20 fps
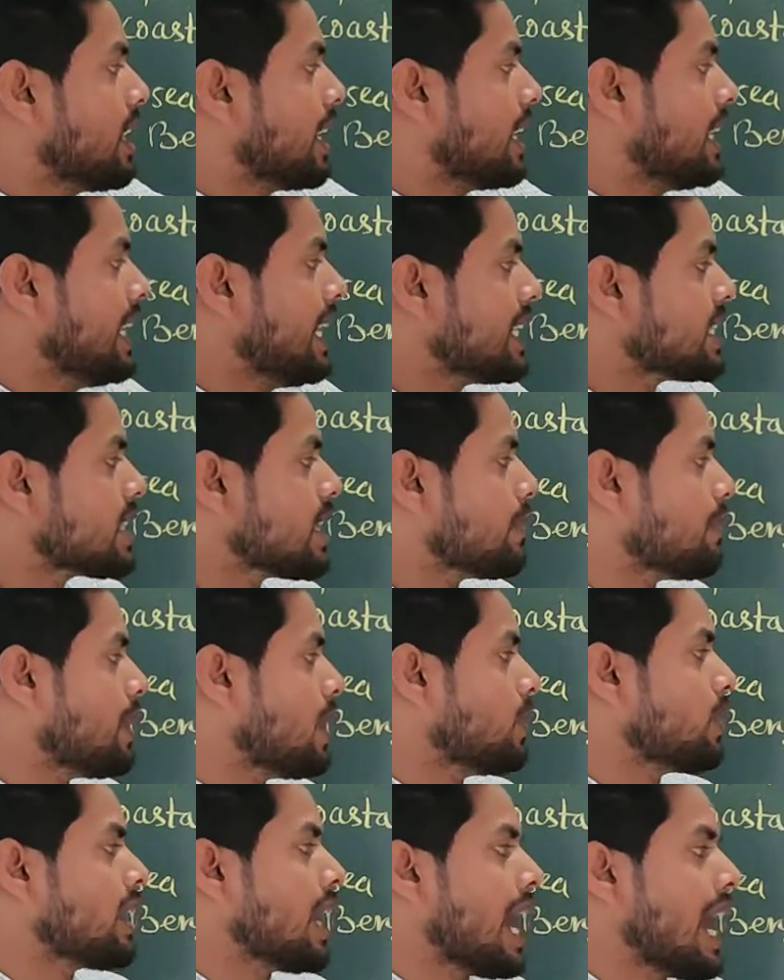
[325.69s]
Next,
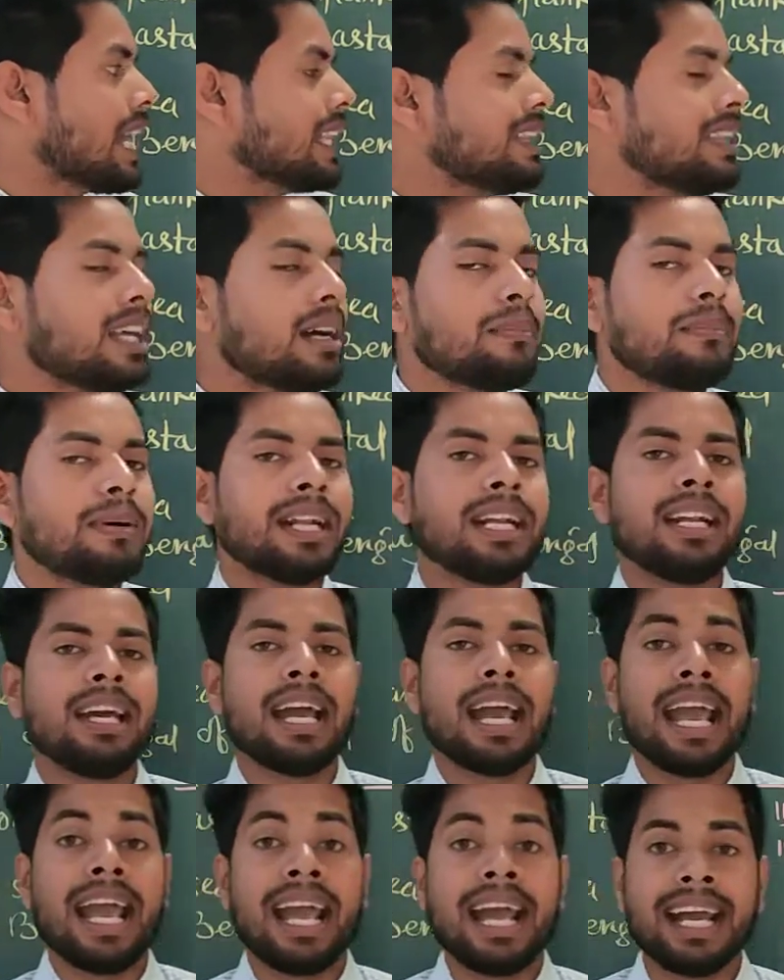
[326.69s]
about
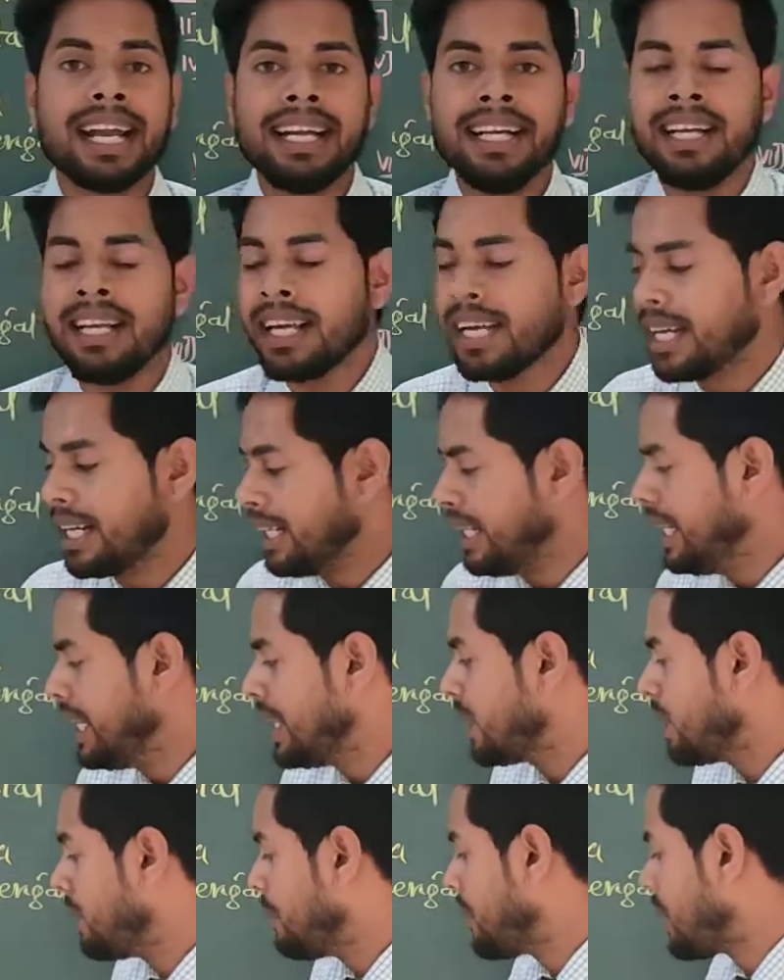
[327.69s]
Andaman and
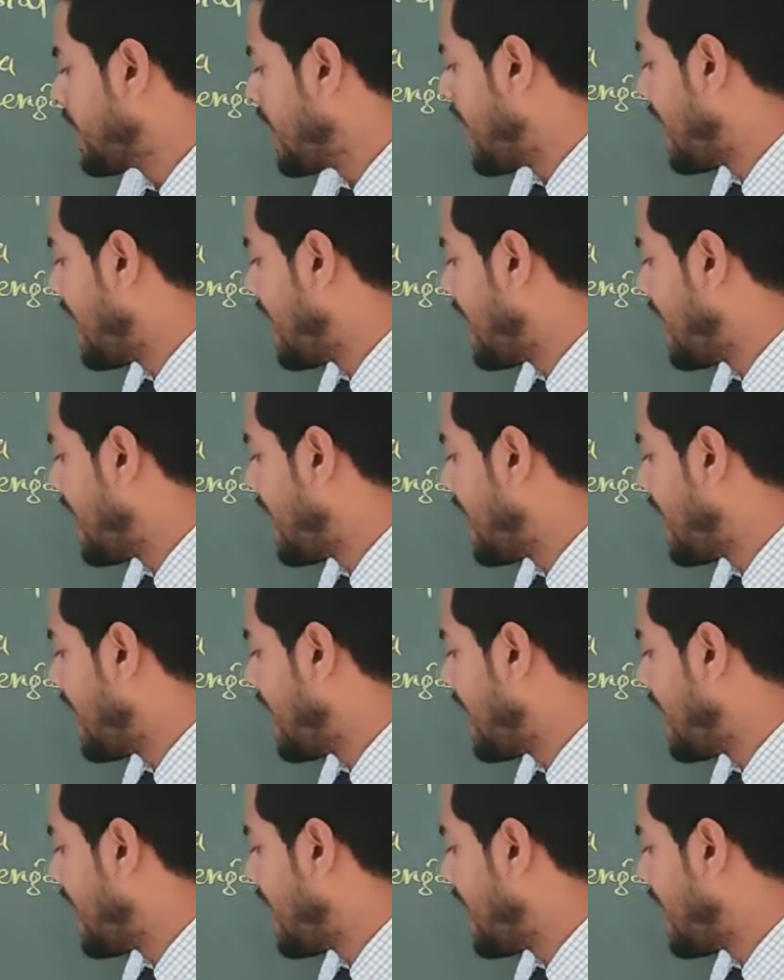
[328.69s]
Nicobar